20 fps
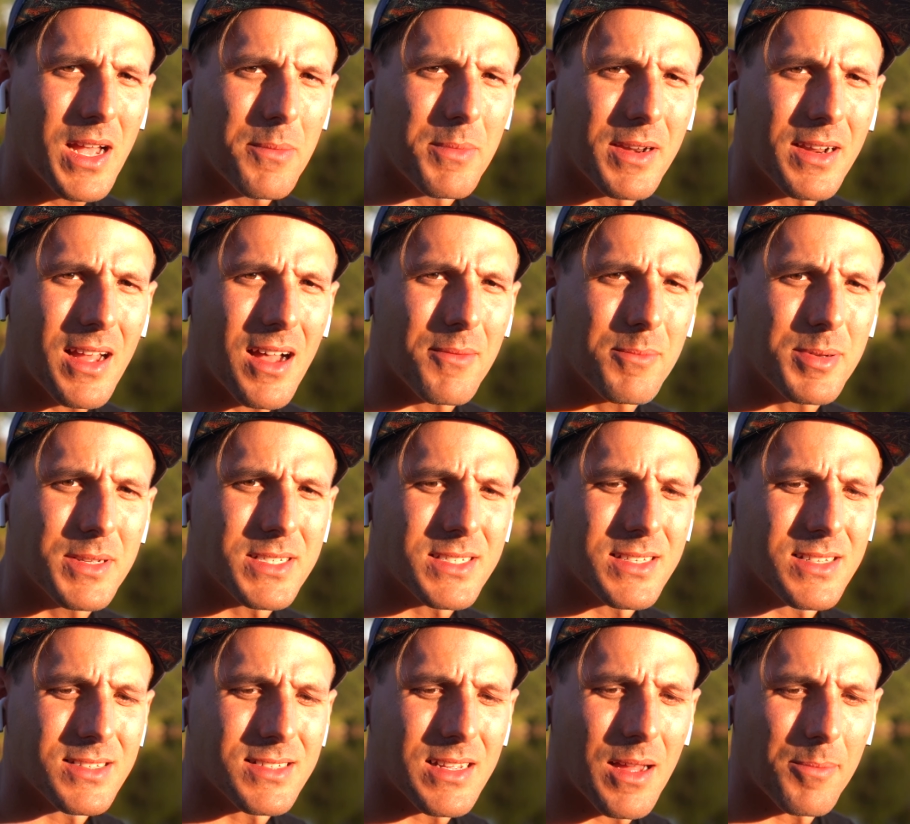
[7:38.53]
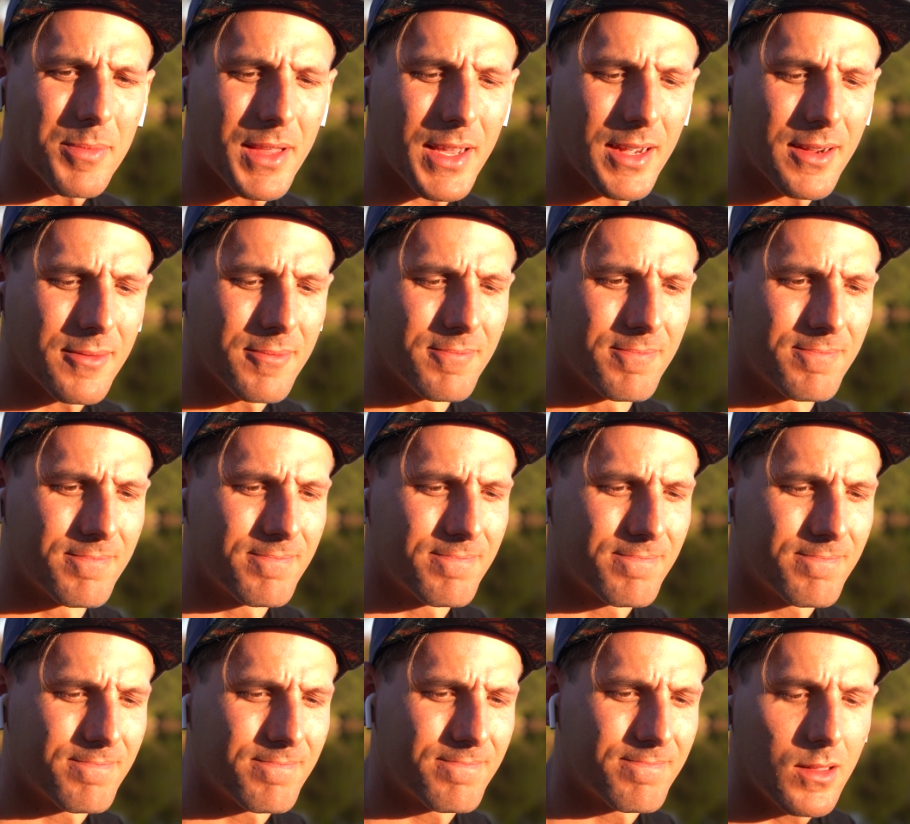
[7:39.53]
encompassed in something,
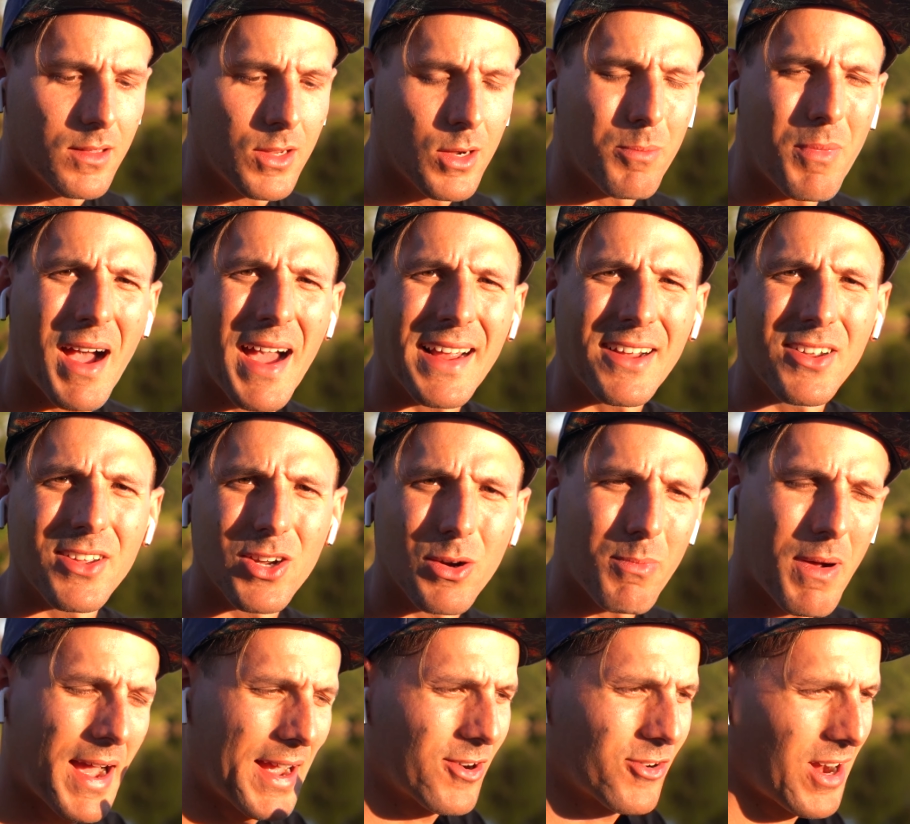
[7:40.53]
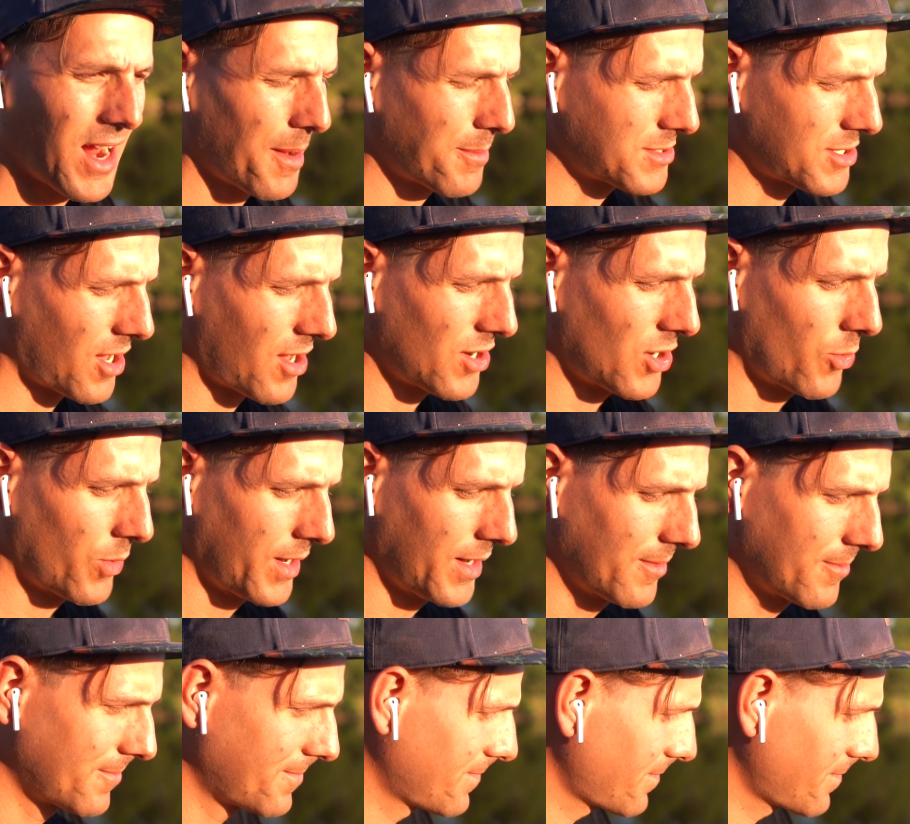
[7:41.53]
your mind grabs onto it,